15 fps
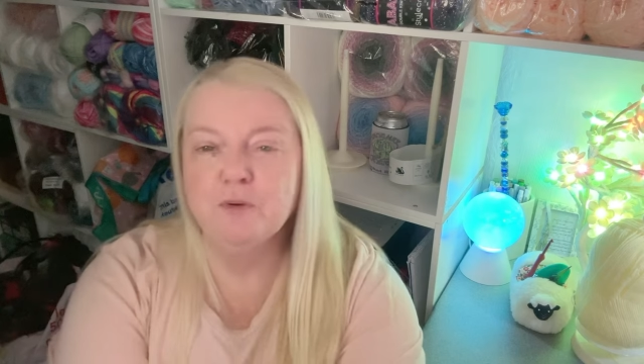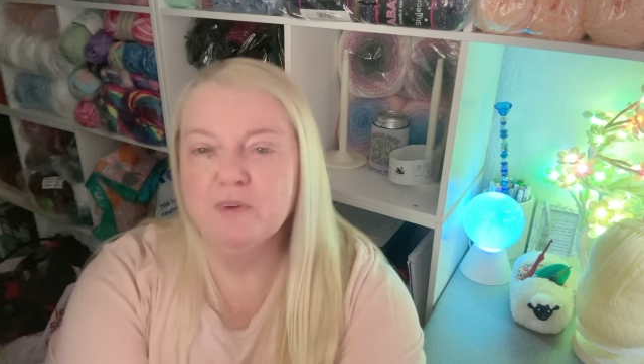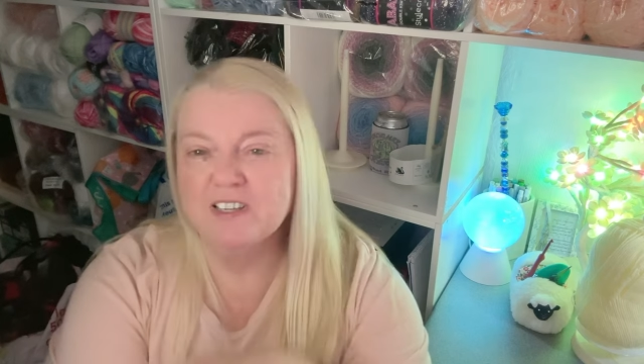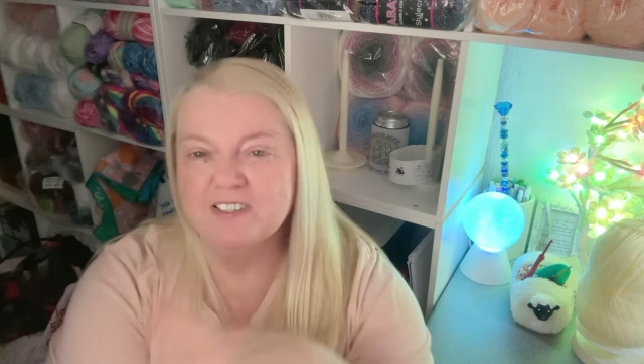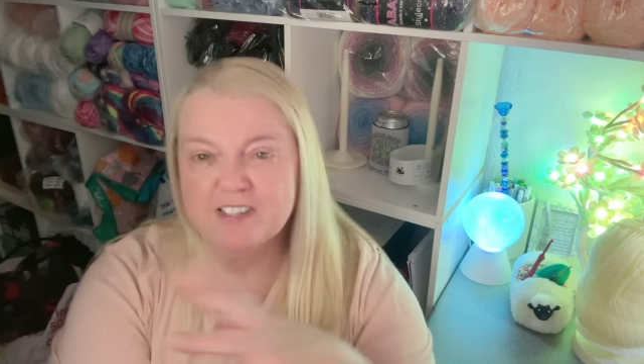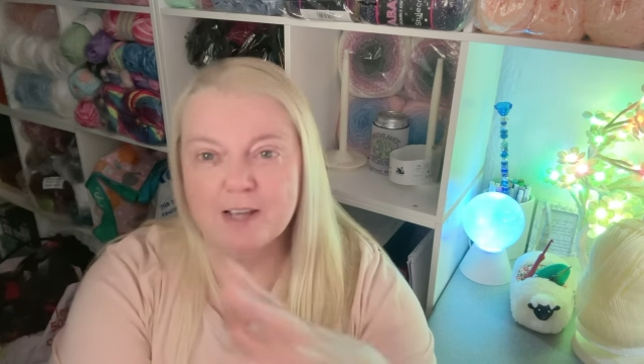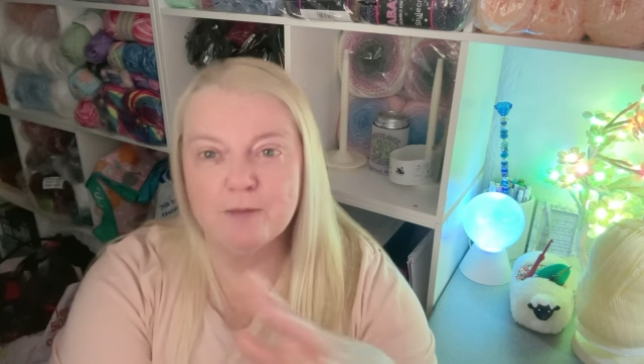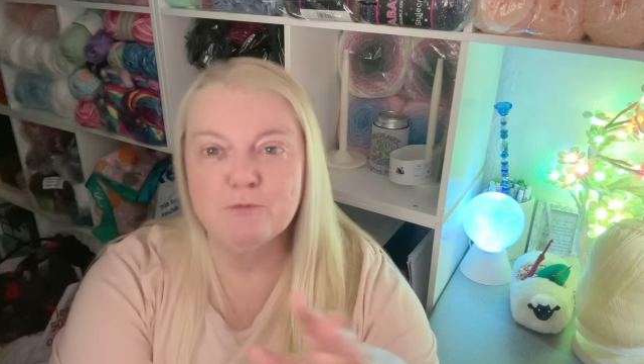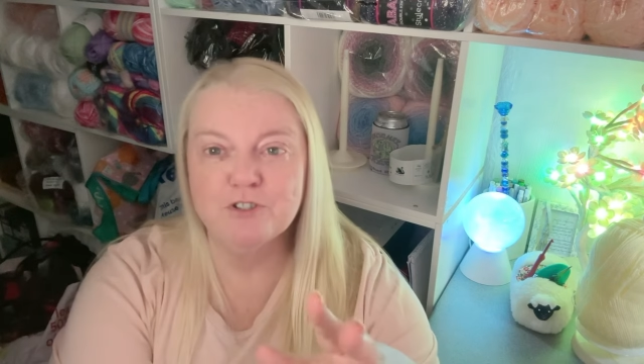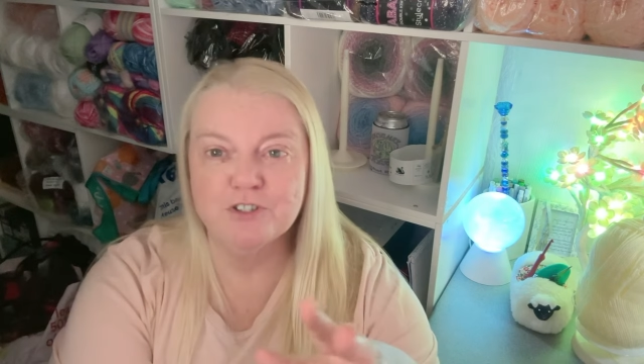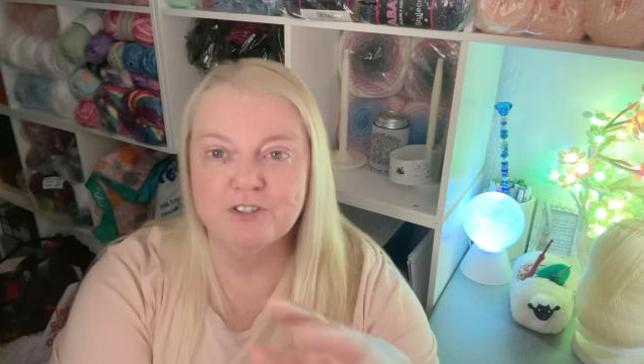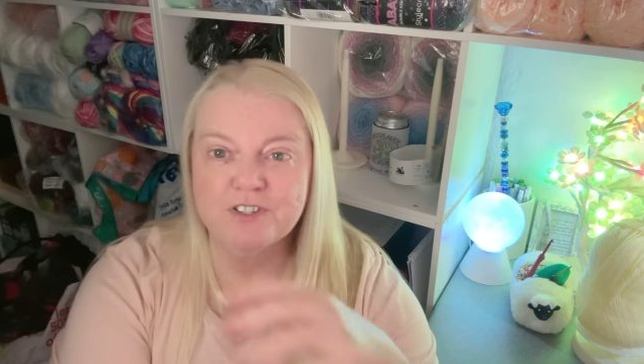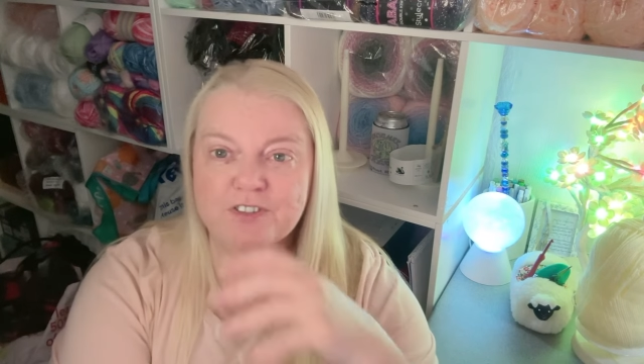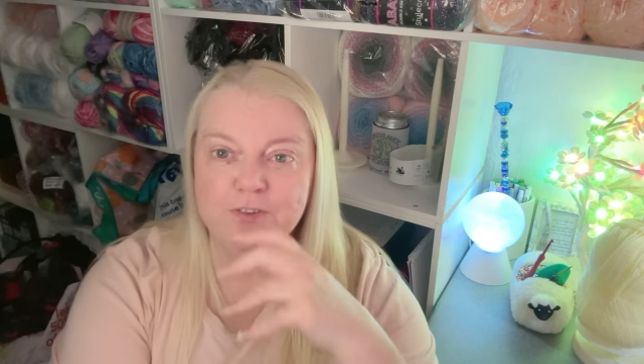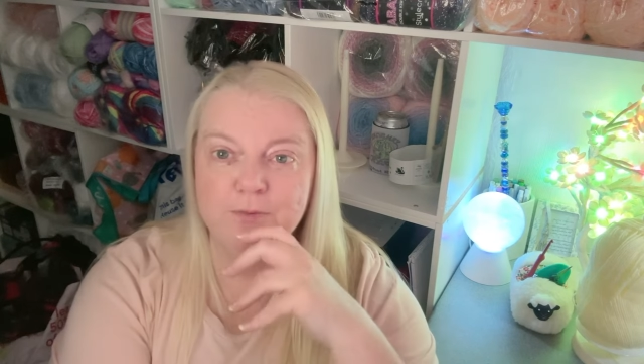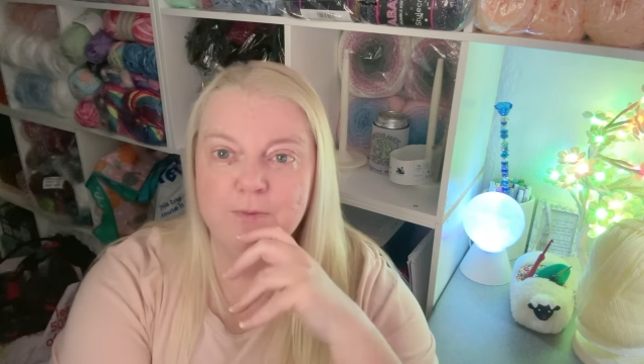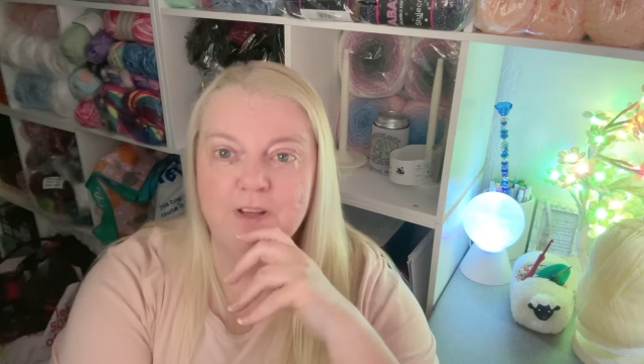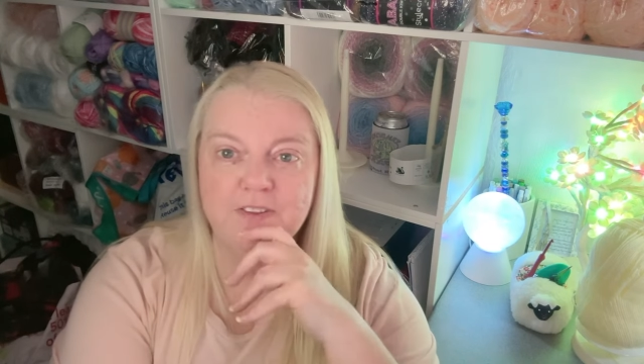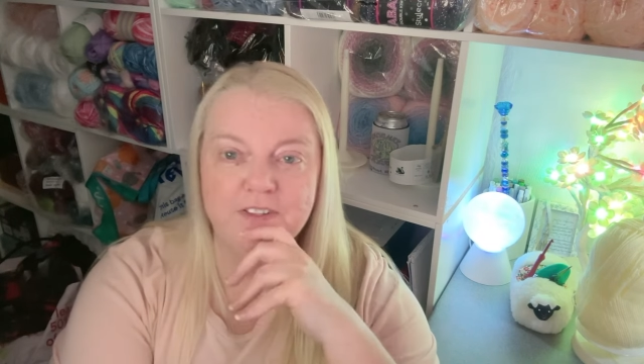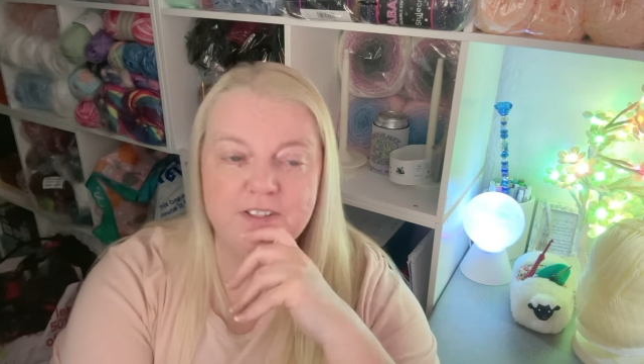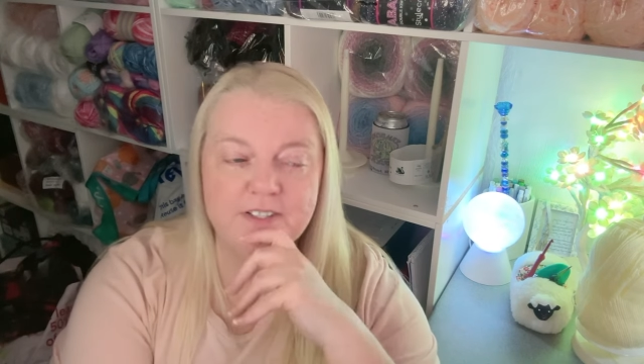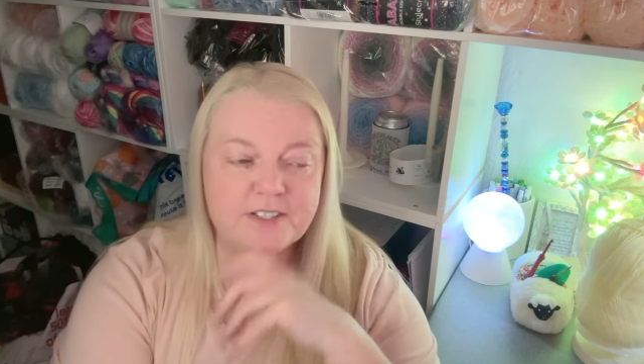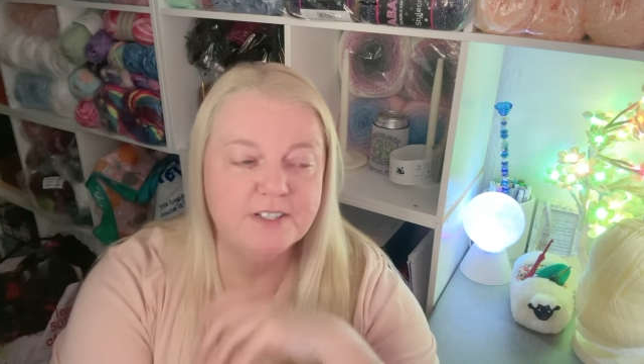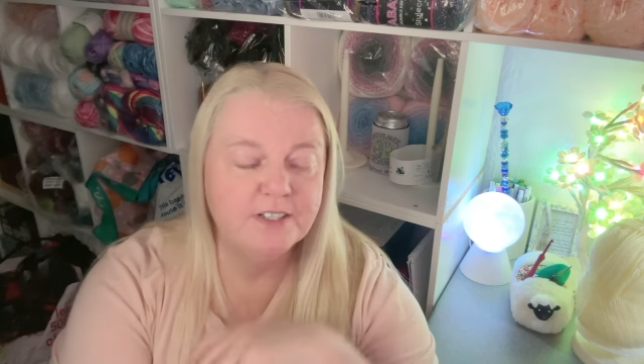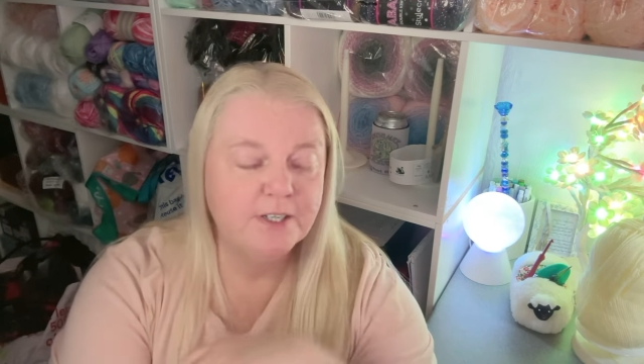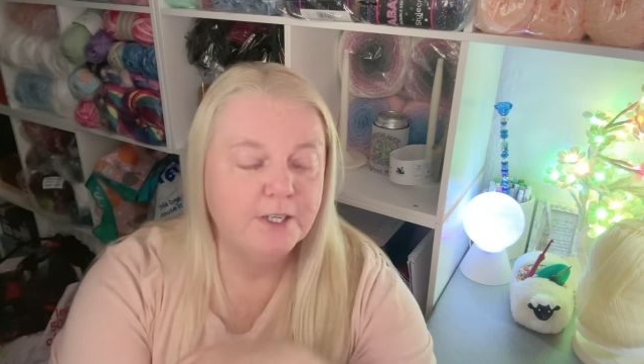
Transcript: exceptions from others.